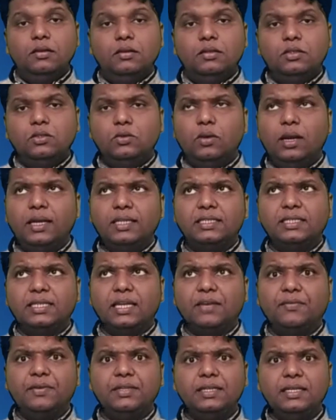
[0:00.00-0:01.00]
So let us
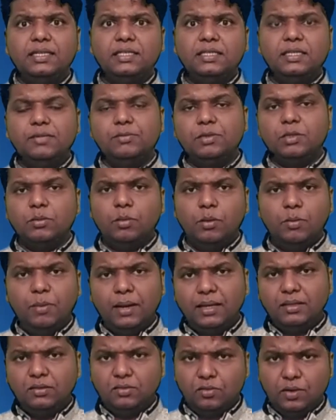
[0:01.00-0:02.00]
check whether it is divisible
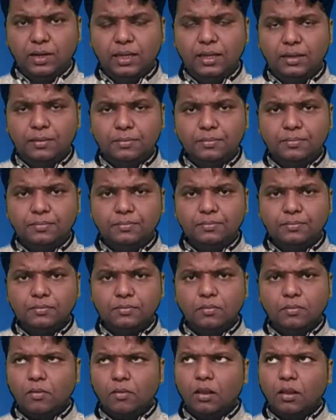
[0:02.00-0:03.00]
by 3.
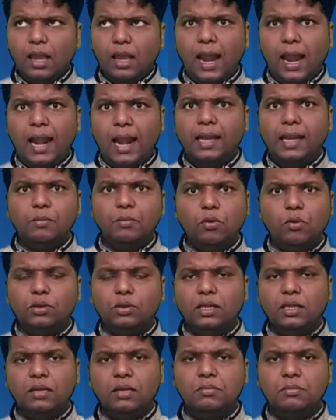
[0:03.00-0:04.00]
Adding both
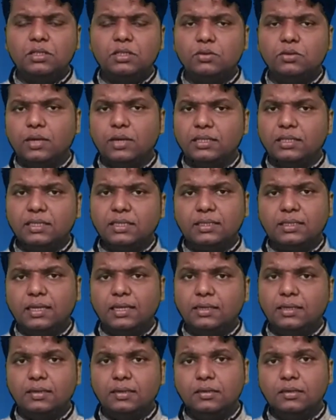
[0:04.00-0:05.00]
the numbers, you can see
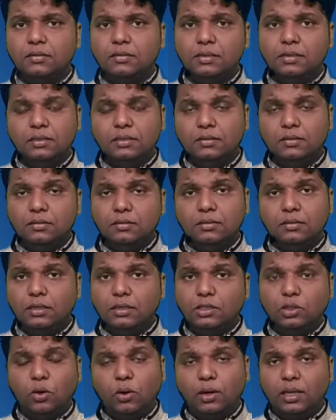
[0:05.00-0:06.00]
that the
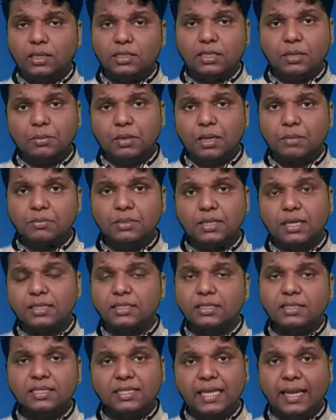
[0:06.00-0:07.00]
total sum comes
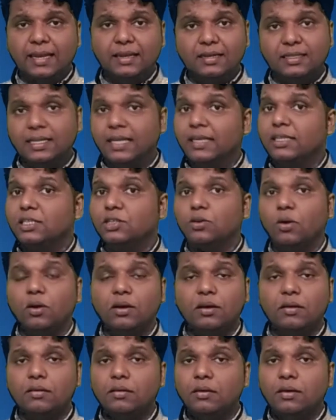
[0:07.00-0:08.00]
as 10. 10 is
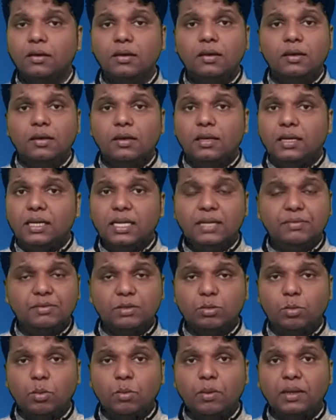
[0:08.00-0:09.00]
not
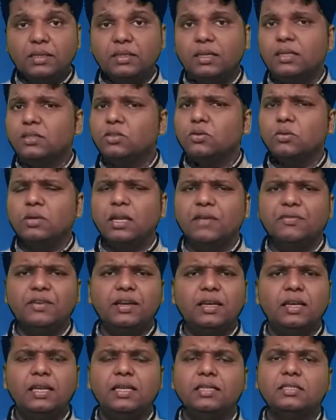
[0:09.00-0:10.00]
divisible by 3. So
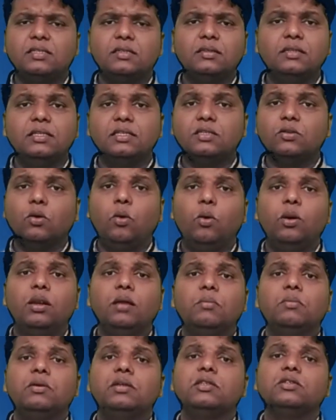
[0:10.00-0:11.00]
definitely this whole
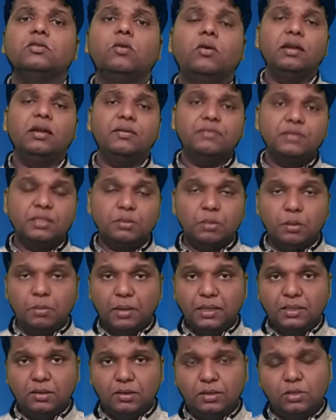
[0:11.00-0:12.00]
number is divisible
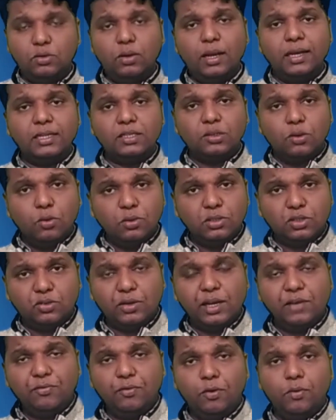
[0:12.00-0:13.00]
by 3. So let us go
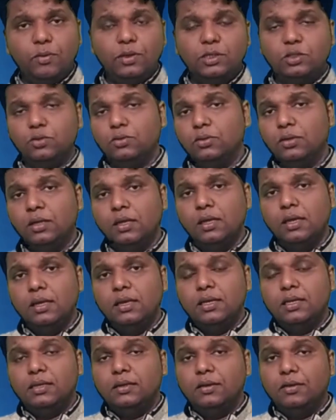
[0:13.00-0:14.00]
straight forward to
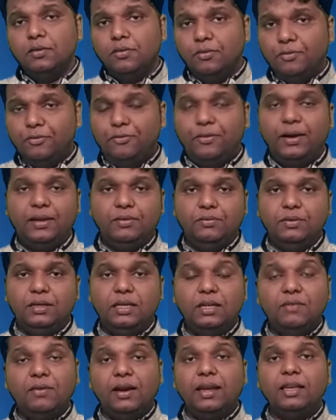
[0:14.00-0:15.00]

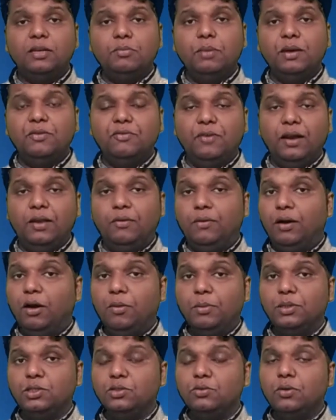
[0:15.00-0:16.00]
5 divided by 5. How
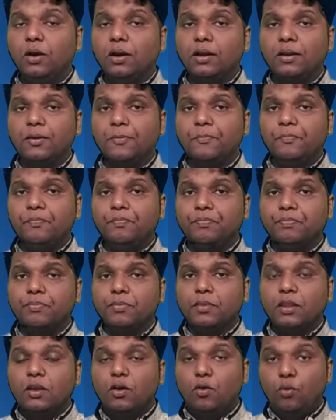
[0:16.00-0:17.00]
much you got?
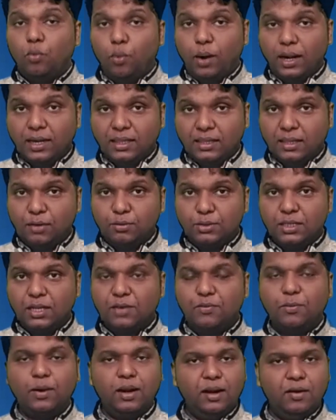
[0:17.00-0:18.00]

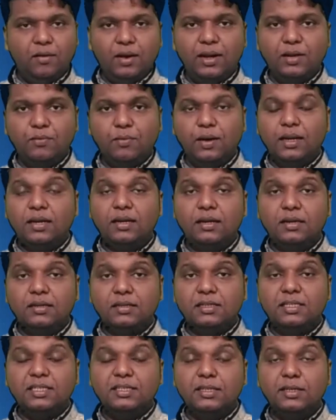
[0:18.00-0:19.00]
1001, right?
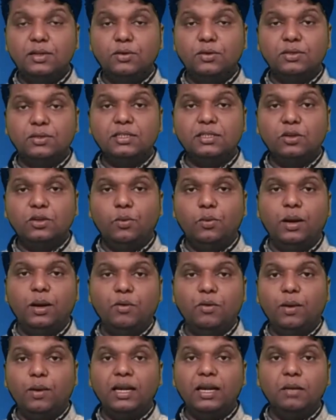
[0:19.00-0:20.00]

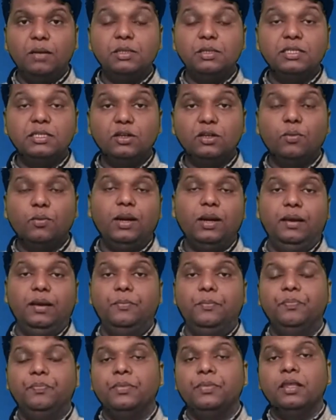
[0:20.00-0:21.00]
1001, 1001.
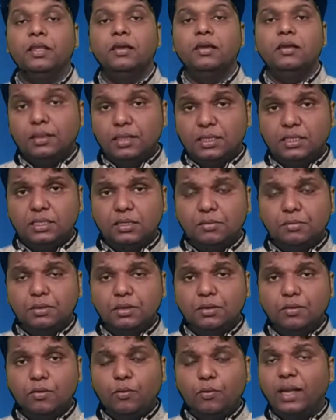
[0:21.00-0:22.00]
This
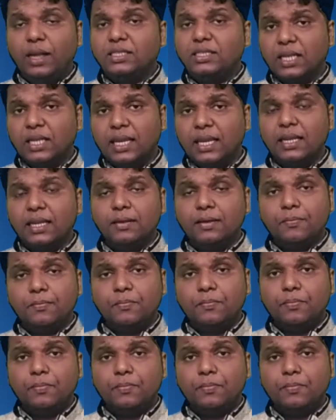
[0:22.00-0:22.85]
number, while checking,